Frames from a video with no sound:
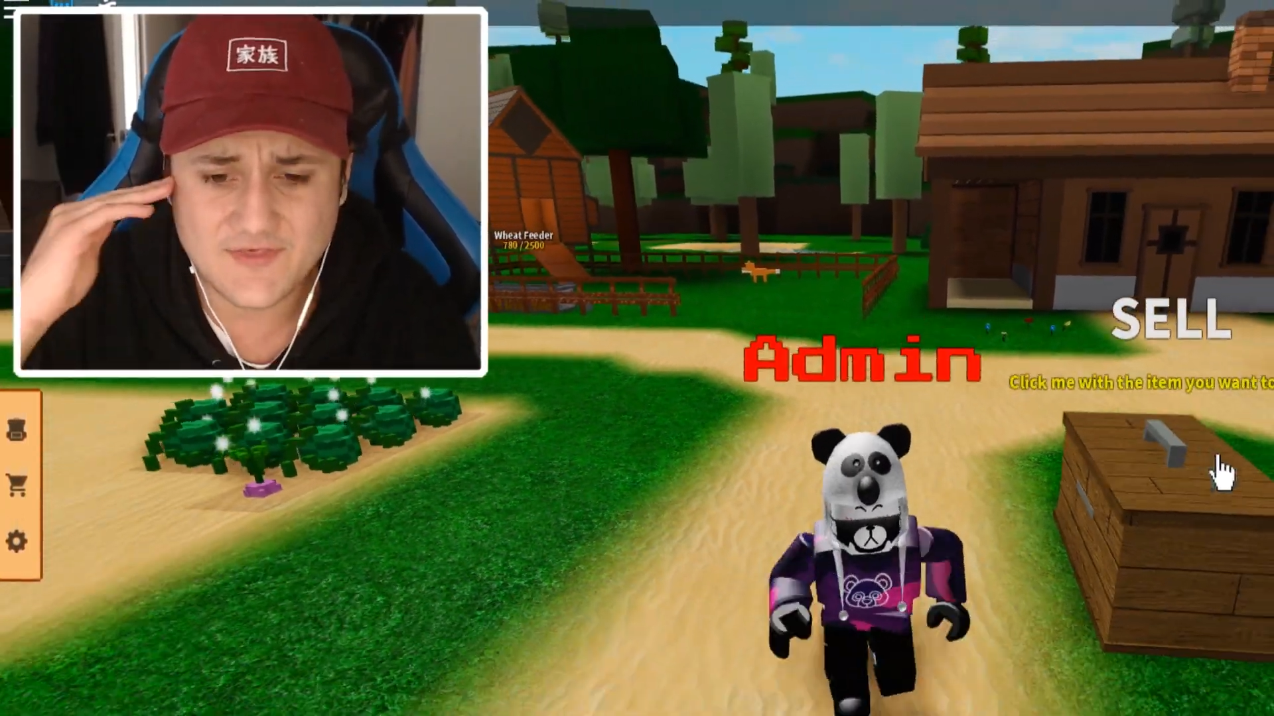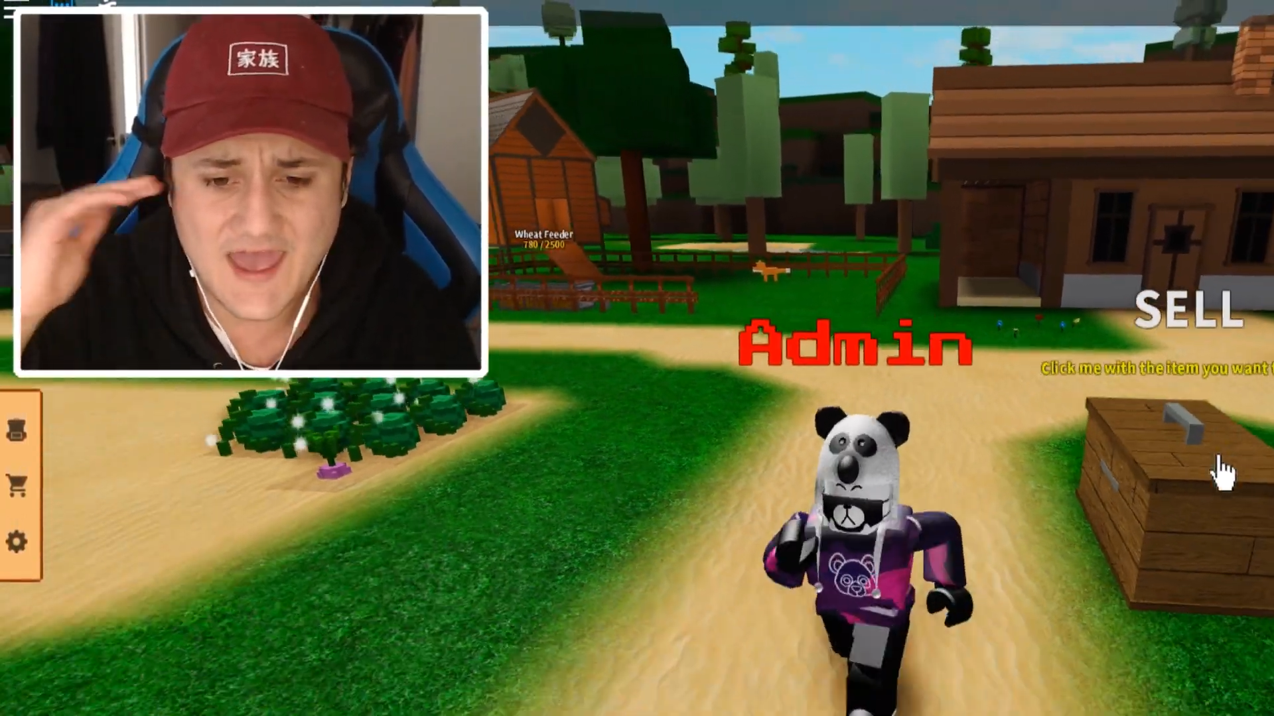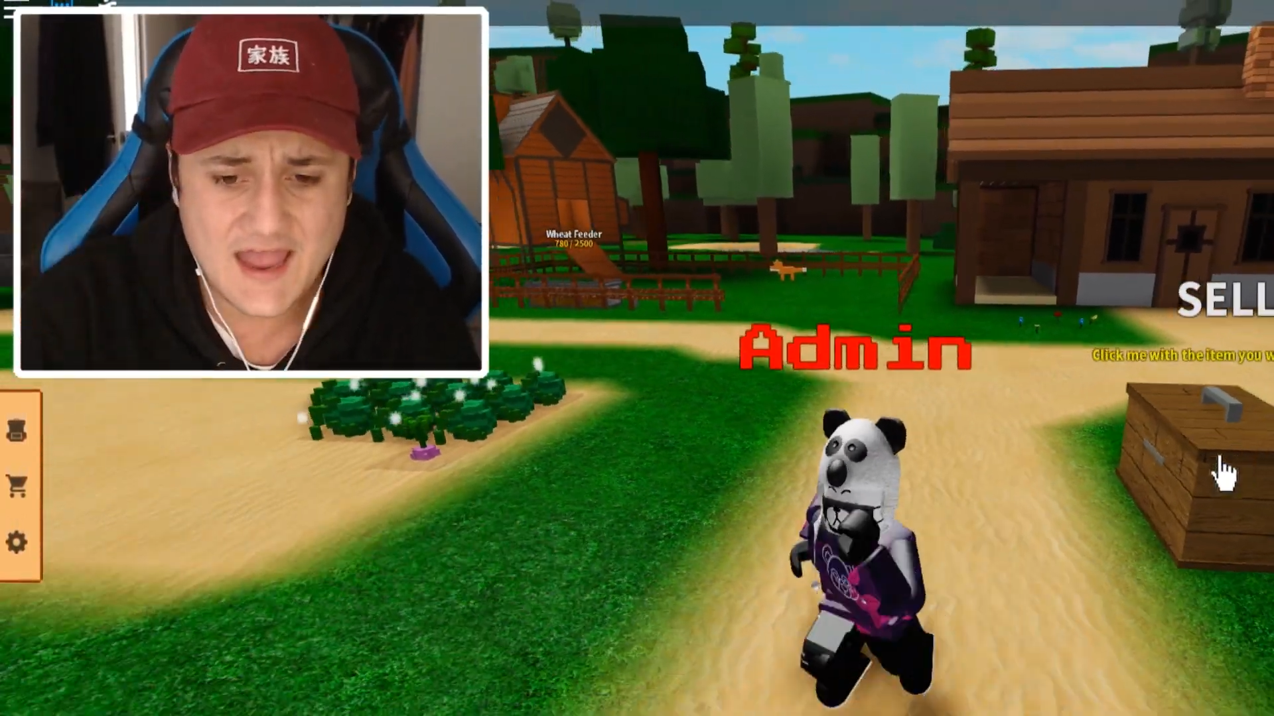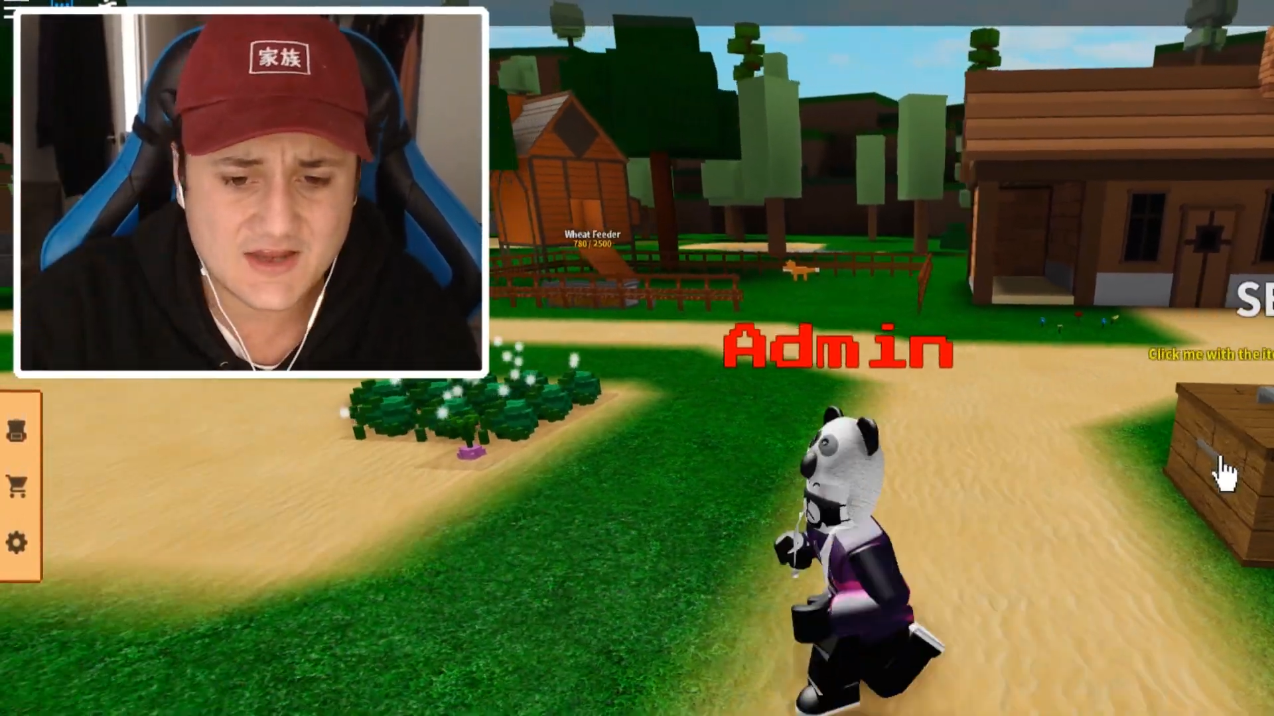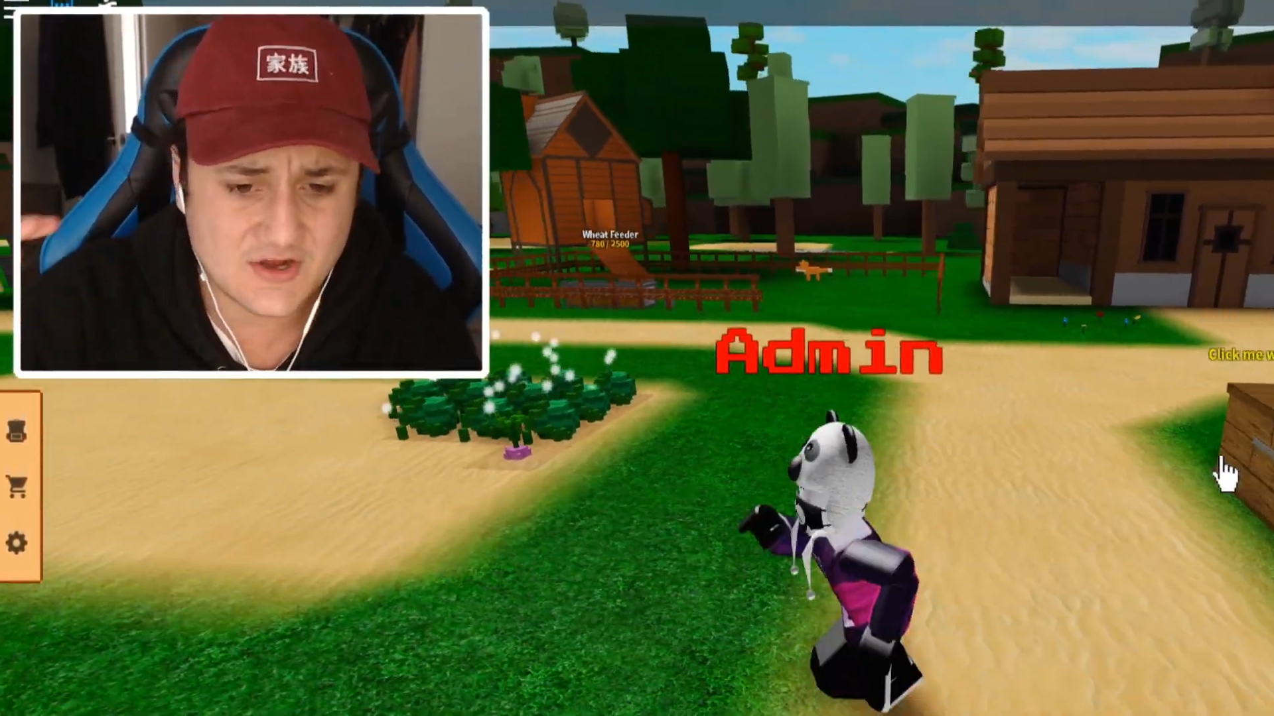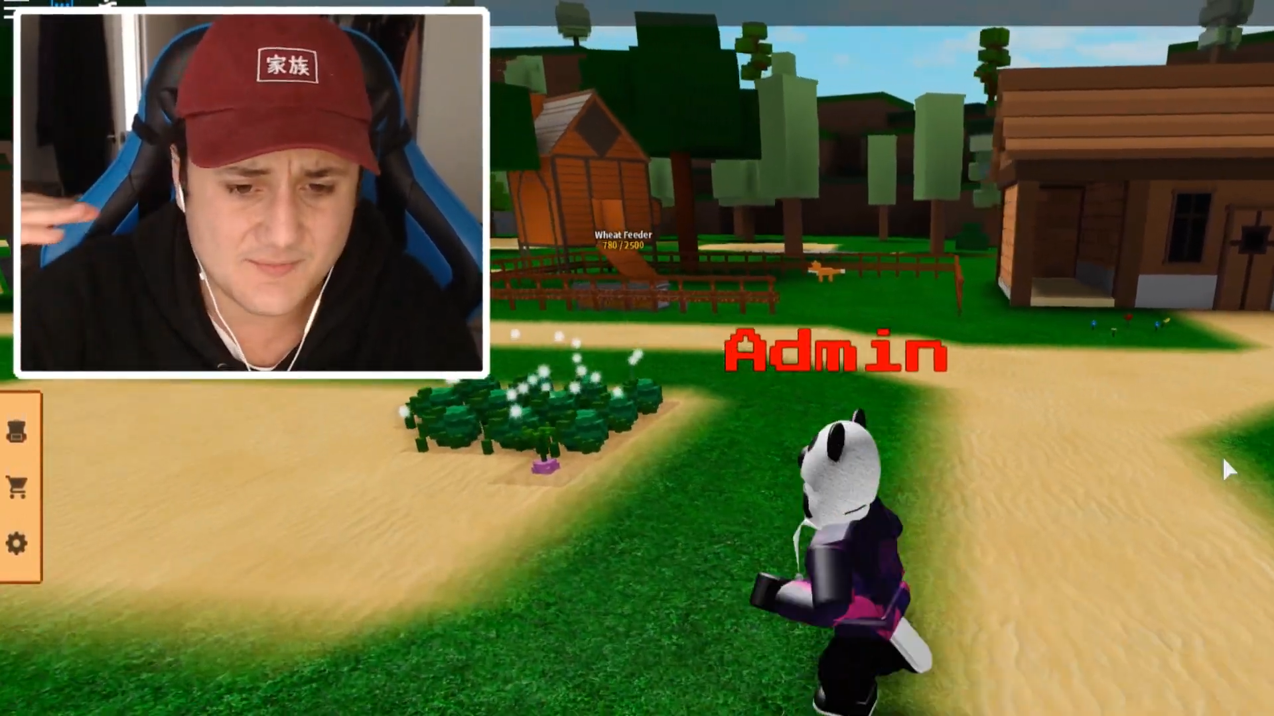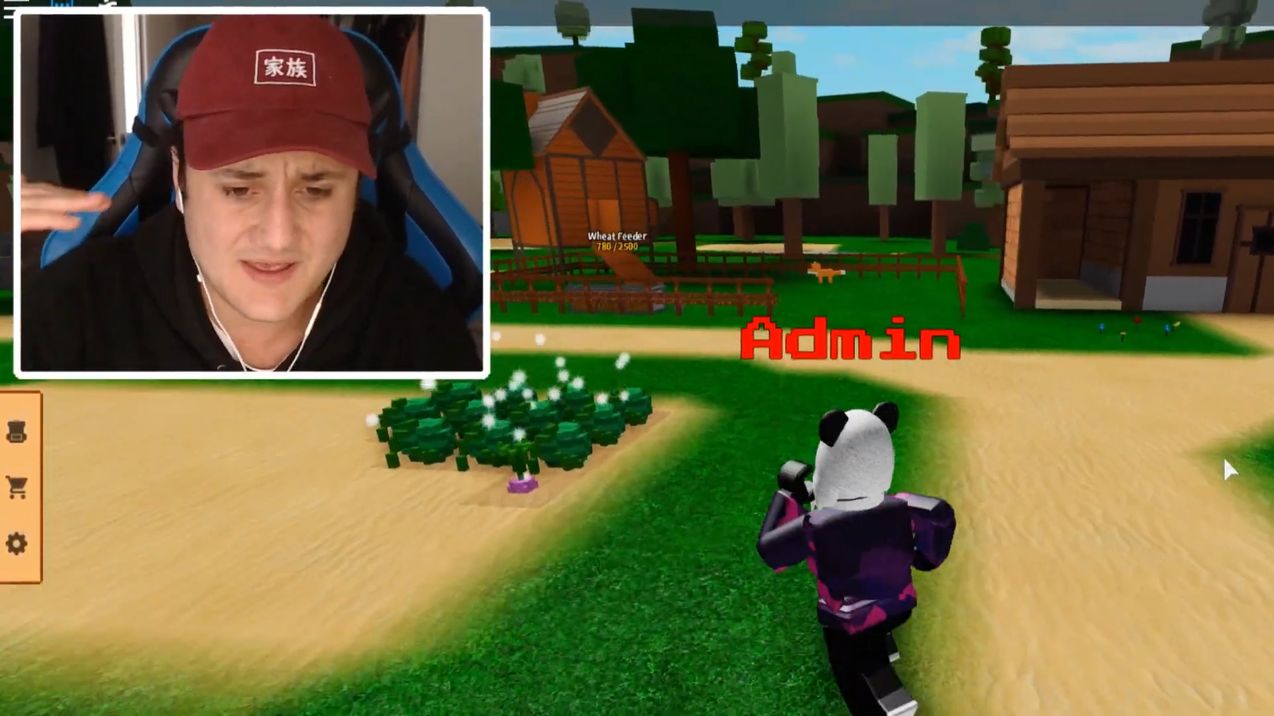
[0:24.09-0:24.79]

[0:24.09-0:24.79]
The hacker